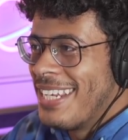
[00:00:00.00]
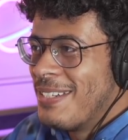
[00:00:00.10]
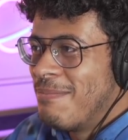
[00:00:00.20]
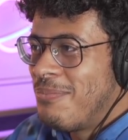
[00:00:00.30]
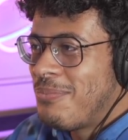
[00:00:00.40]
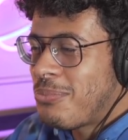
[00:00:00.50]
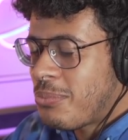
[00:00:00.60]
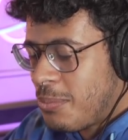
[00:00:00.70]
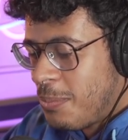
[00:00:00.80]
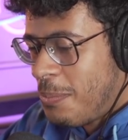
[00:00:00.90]
No.
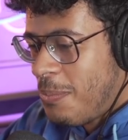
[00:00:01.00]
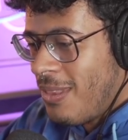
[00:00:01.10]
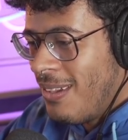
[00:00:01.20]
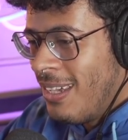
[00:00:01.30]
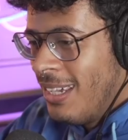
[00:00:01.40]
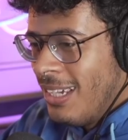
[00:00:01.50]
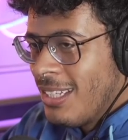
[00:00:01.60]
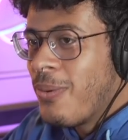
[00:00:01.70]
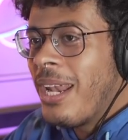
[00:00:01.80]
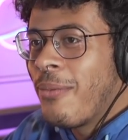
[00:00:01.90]

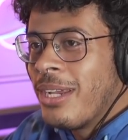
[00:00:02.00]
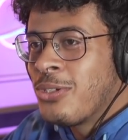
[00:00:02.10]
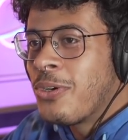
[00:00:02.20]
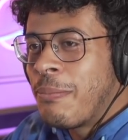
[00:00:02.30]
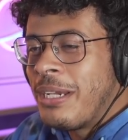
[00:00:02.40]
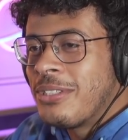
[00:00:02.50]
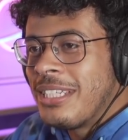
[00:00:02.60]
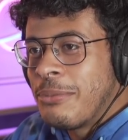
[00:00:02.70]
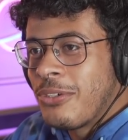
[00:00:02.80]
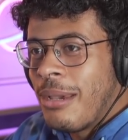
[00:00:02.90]
So anyway, Jordan Peterson
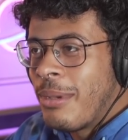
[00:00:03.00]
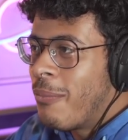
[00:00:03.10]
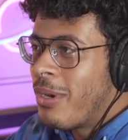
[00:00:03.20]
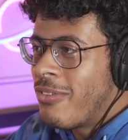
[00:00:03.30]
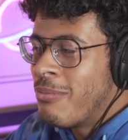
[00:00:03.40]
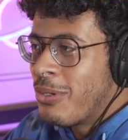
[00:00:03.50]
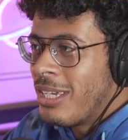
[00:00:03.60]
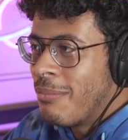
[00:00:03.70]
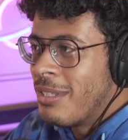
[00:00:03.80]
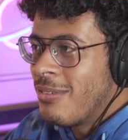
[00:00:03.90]
keeps on coming up whenever I'm looking
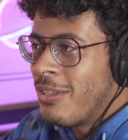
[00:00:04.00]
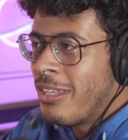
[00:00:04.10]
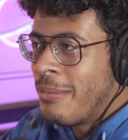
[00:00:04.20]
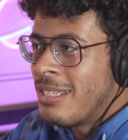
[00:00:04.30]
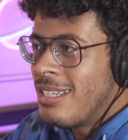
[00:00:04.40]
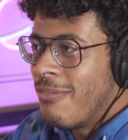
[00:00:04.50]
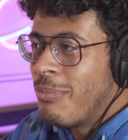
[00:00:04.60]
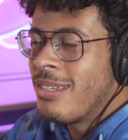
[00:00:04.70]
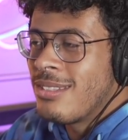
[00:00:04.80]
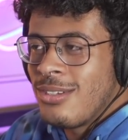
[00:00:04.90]
up the, looking up this stuff
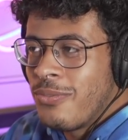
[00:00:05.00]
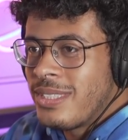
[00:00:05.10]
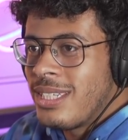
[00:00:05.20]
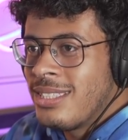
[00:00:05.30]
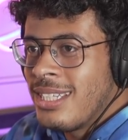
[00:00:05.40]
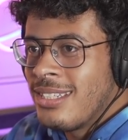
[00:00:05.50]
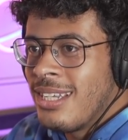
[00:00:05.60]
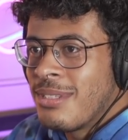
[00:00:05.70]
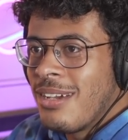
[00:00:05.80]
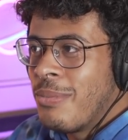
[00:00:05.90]
because obviously he said the
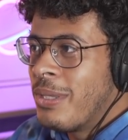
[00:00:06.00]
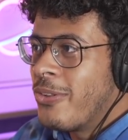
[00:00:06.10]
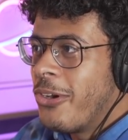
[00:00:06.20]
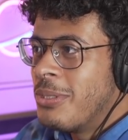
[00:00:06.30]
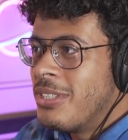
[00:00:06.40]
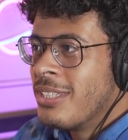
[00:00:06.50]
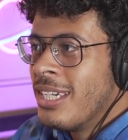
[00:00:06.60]
dumb stuff about the lobster.